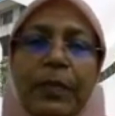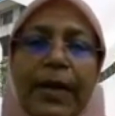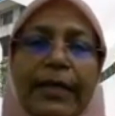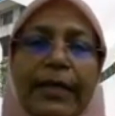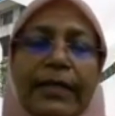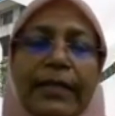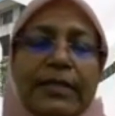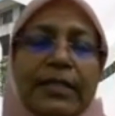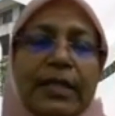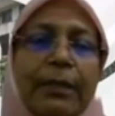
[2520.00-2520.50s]

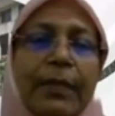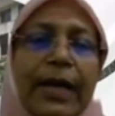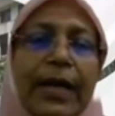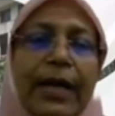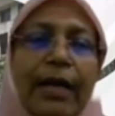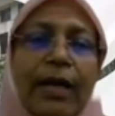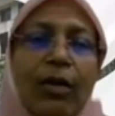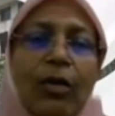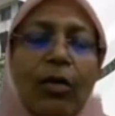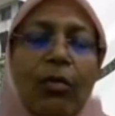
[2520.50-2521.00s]
price, they
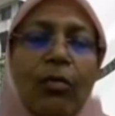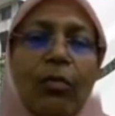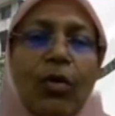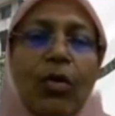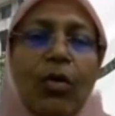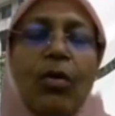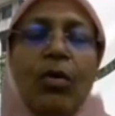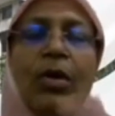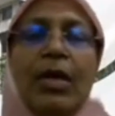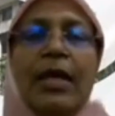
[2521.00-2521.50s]
buy a lot
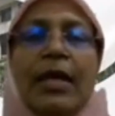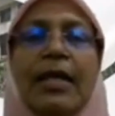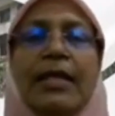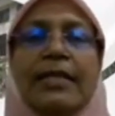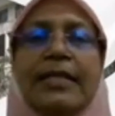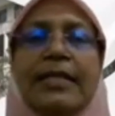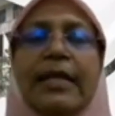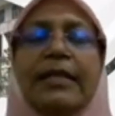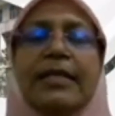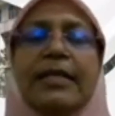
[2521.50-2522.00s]
more.
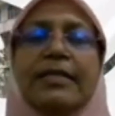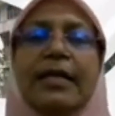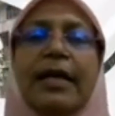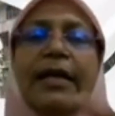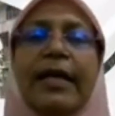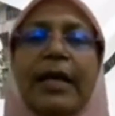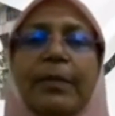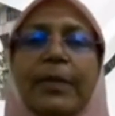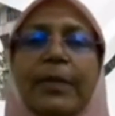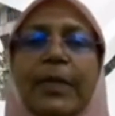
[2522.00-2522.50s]
Sellers
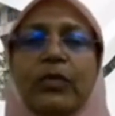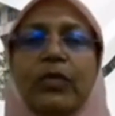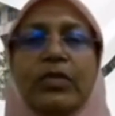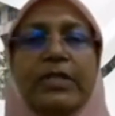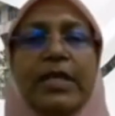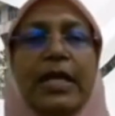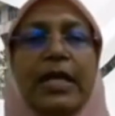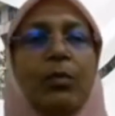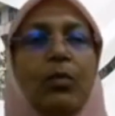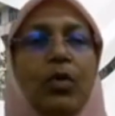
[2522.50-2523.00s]
are able to
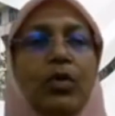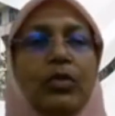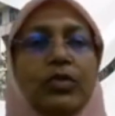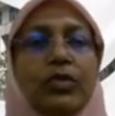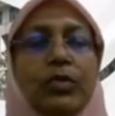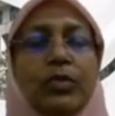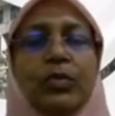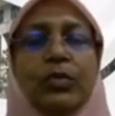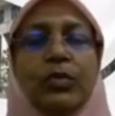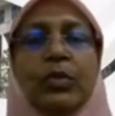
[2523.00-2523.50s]
sell more
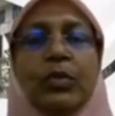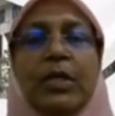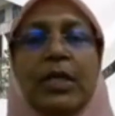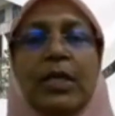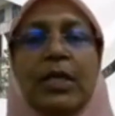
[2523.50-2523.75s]
too.